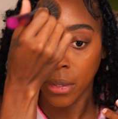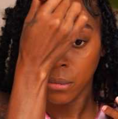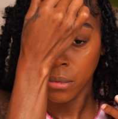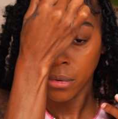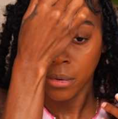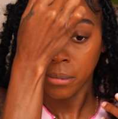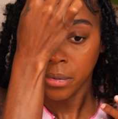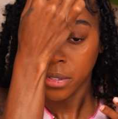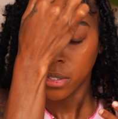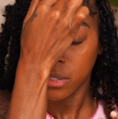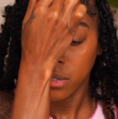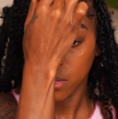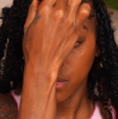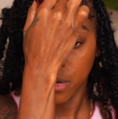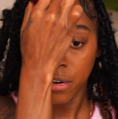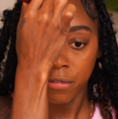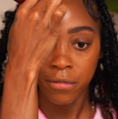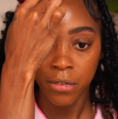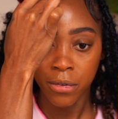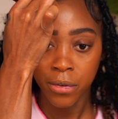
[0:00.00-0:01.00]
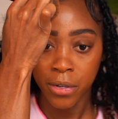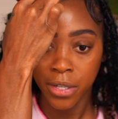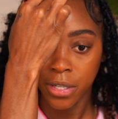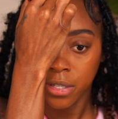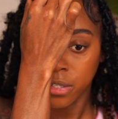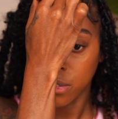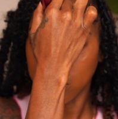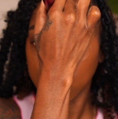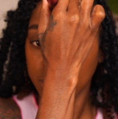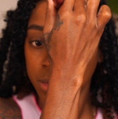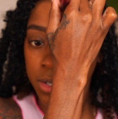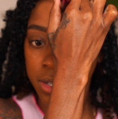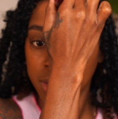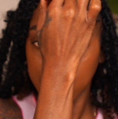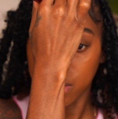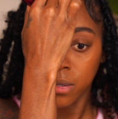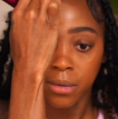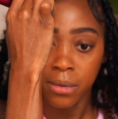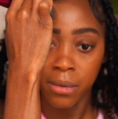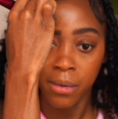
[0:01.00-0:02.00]
I'll put this on our forehead as
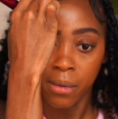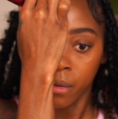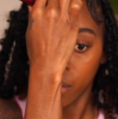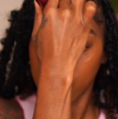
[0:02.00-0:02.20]
well.